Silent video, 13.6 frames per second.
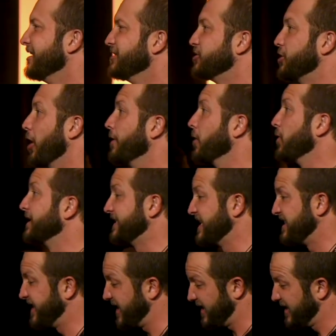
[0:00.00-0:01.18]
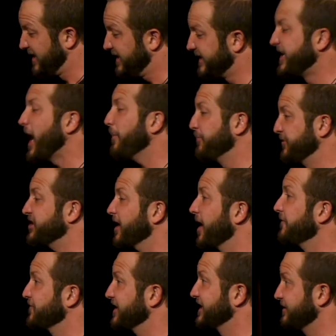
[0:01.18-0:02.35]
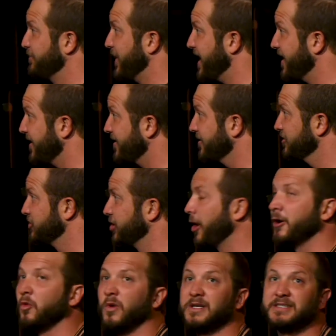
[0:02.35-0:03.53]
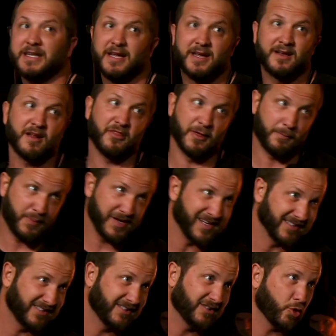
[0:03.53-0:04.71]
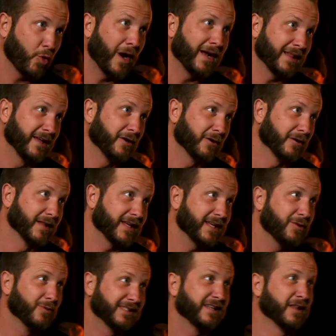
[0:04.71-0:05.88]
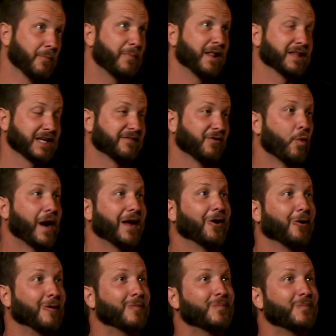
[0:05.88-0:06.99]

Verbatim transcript: Jonah was in the depths of despair. Jonah was in the pits, quite literally. He was in the belly of a whale.